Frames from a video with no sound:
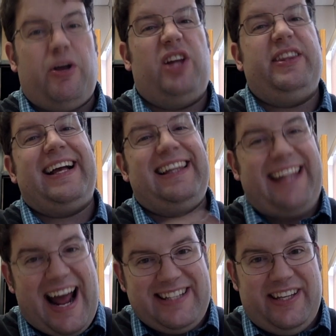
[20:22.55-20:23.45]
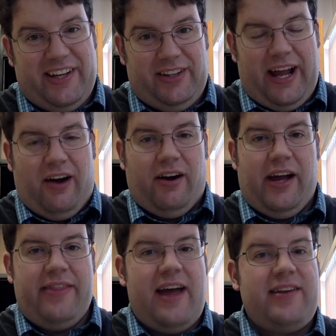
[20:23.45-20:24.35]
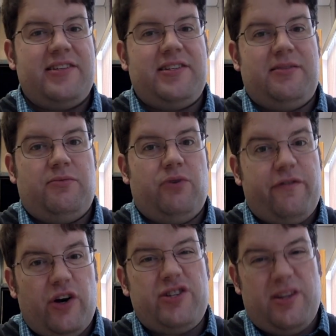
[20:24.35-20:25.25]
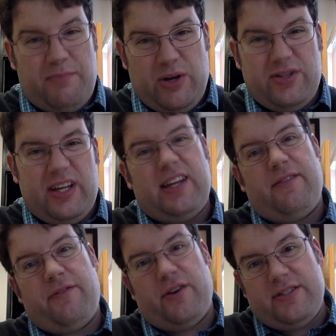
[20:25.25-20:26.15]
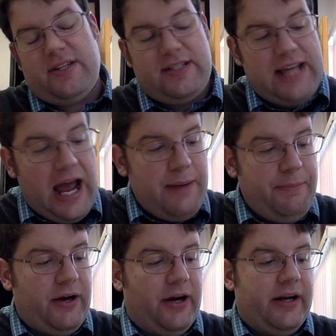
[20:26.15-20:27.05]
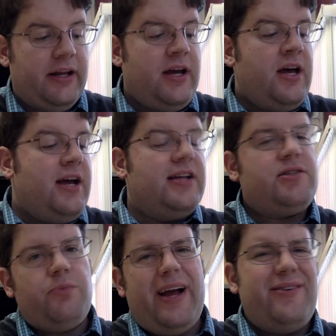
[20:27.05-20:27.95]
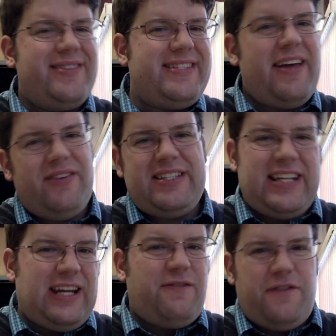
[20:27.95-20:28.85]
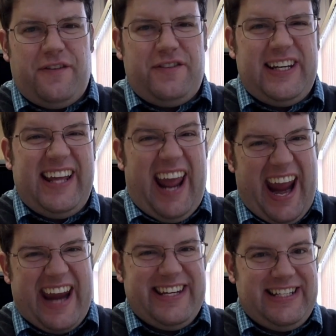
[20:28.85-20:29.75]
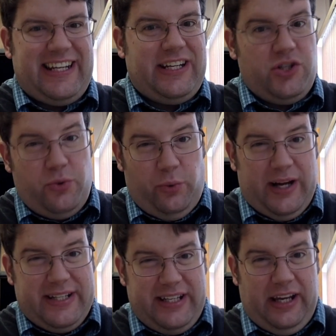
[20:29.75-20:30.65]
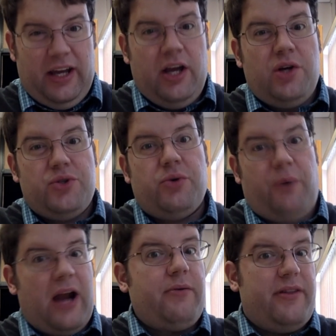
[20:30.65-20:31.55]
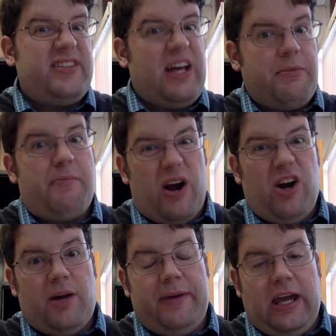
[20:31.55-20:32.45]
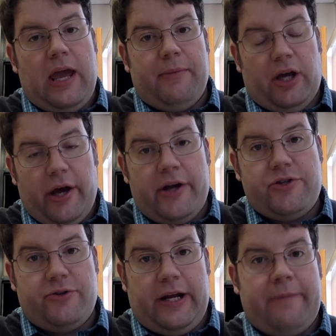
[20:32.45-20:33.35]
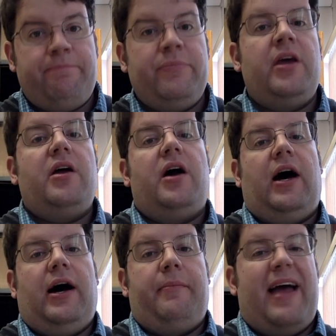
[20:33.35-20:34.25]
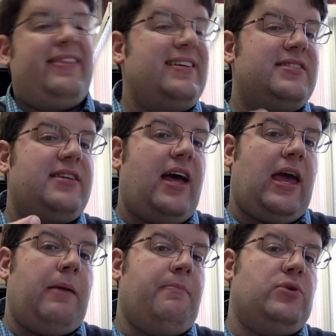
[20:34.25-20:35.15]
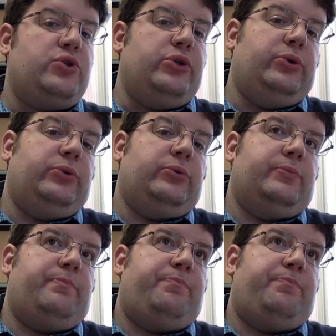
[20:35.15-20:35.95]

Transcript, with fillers: called the Classical Era, and that doesn't refer to the music, it refers to the time period. It's around 1750 to 1820, so right around the time America became a country. Um, at this time, so